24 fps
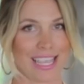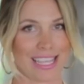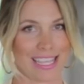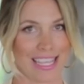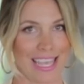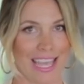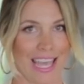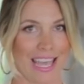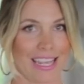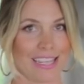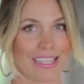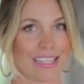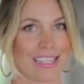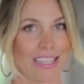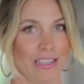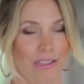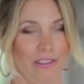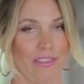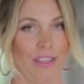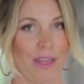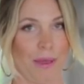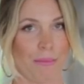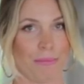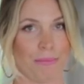I can't
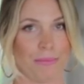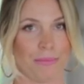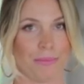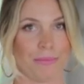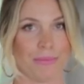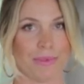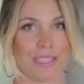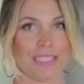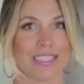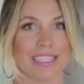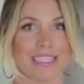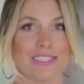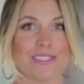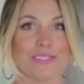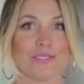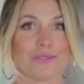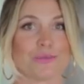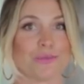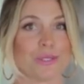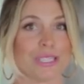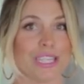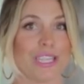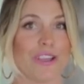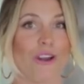kill them. At least
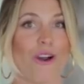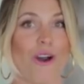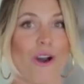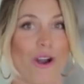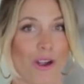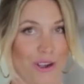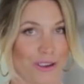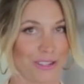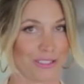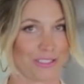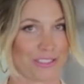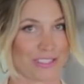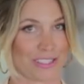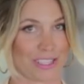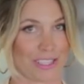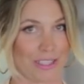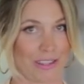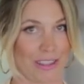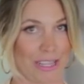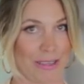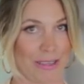it's really hard to kill